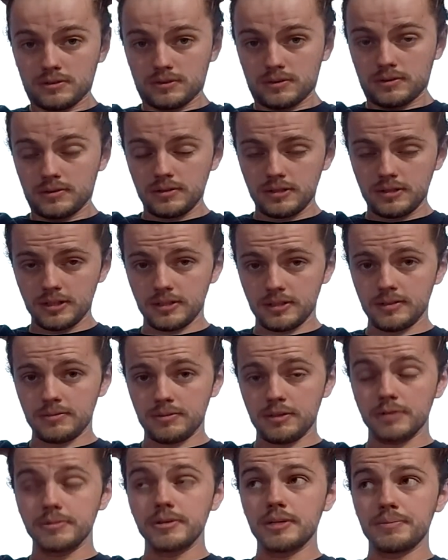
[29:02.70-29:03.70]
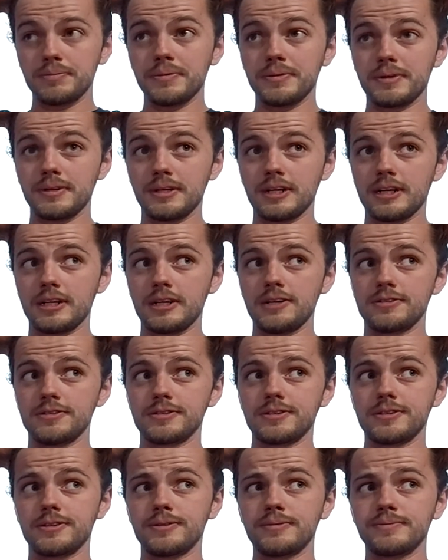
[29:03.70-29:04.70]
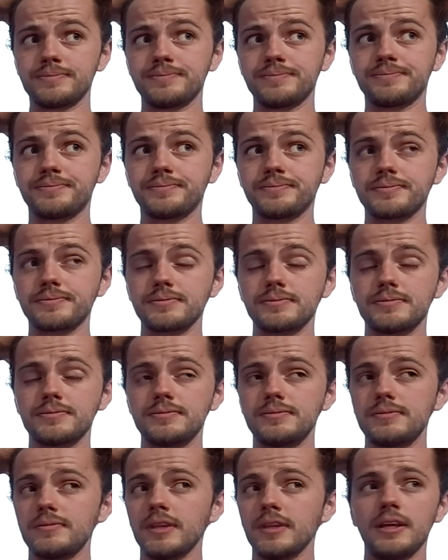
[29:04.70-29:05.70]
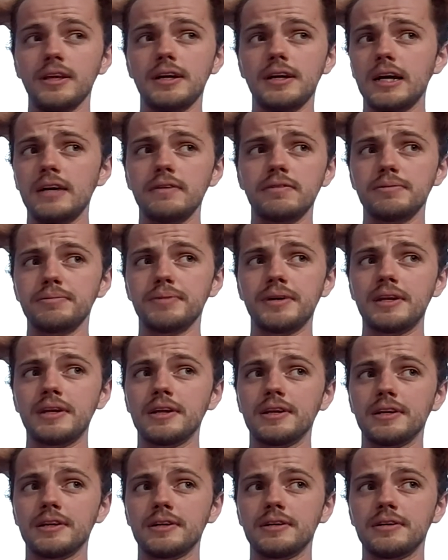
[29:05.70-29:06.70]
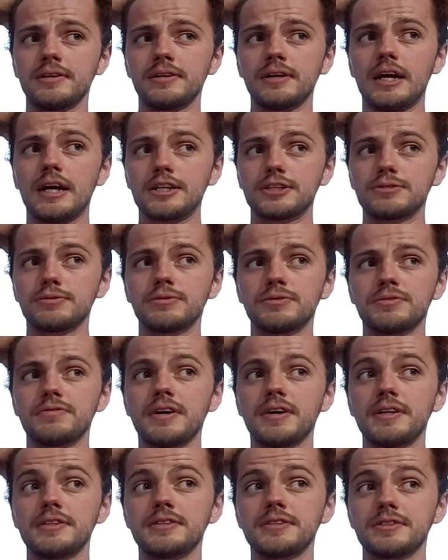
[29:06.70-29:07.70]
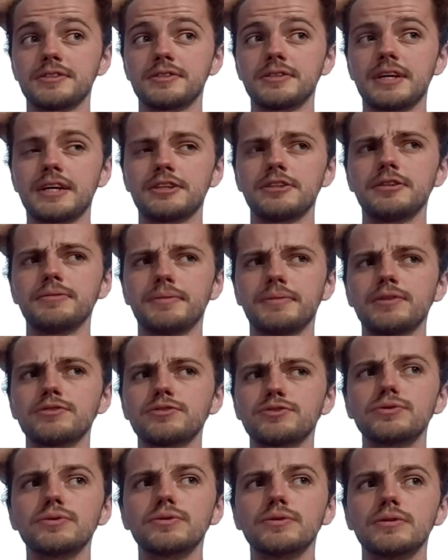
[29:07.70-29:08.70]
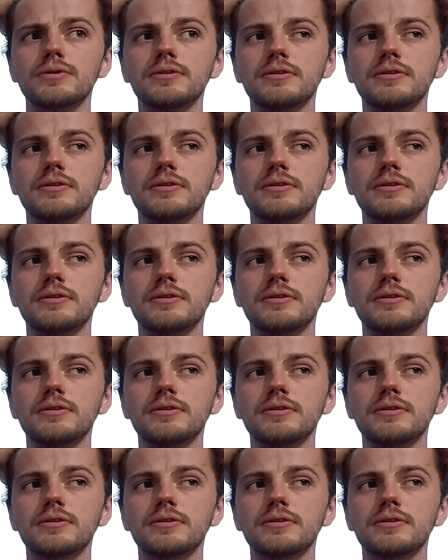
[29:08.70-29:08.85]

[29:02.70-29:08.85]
Coming up 9 years ago, I haven't been in a actual fight since actually middle school.